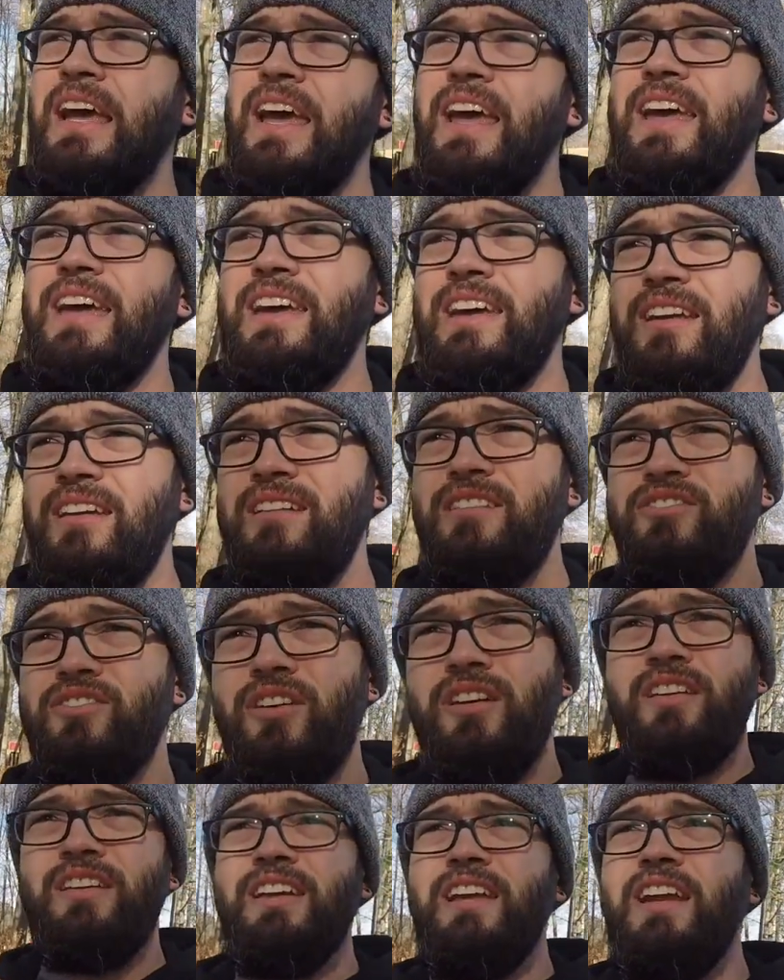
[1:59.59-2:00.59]
and
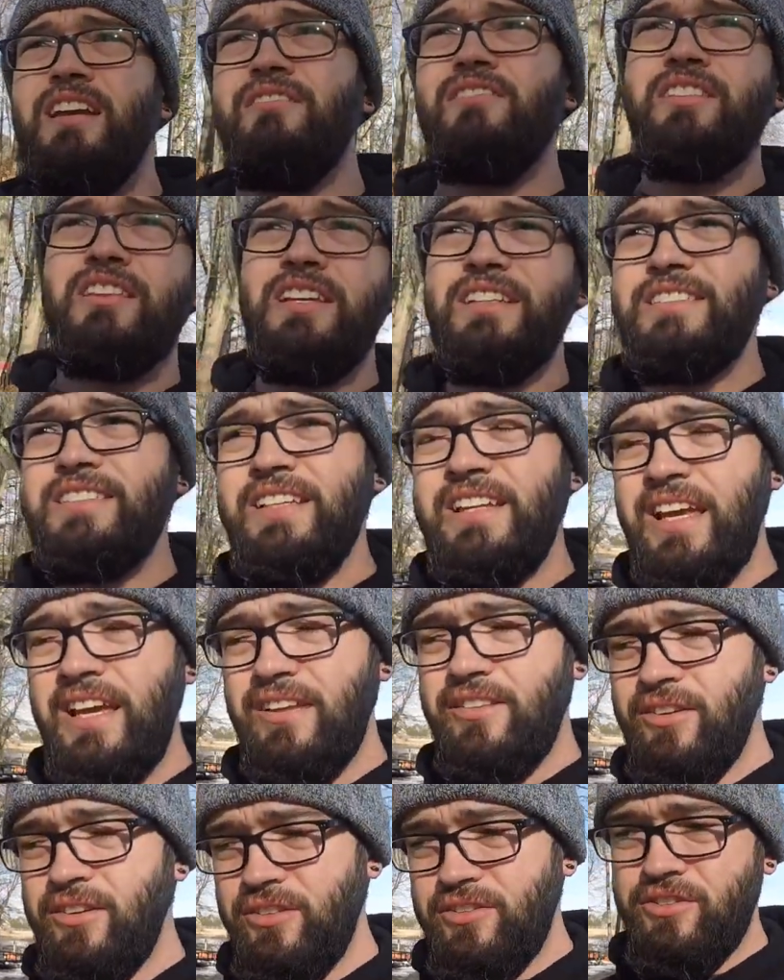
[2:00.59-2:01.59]
trying to get everything
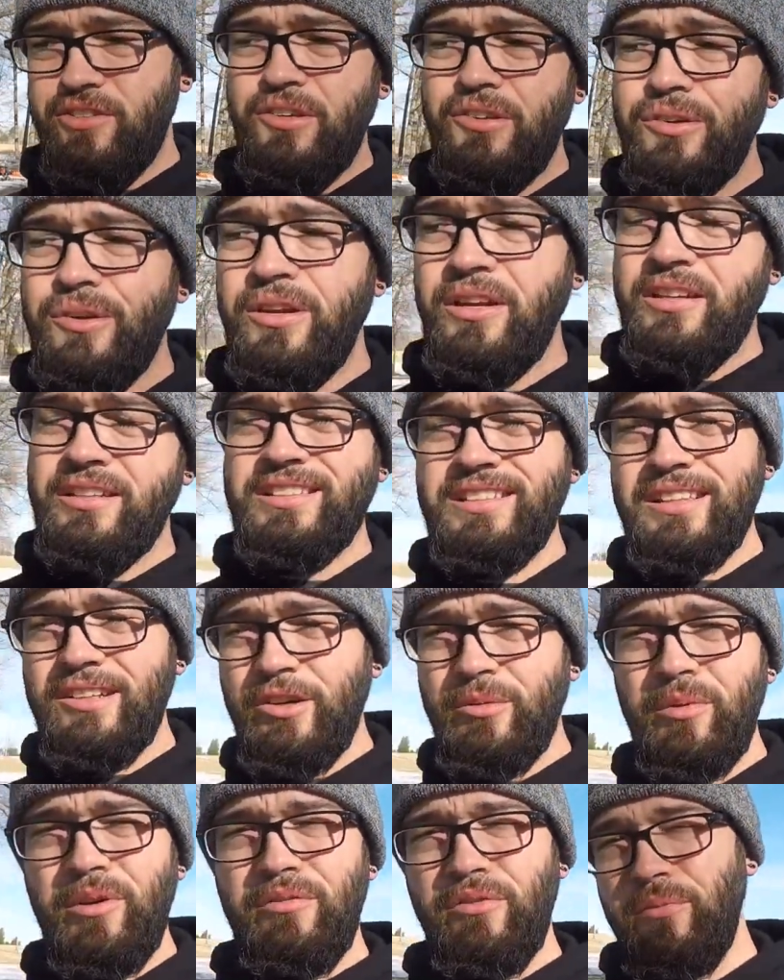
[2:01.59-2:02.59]
together so it's a little bit of a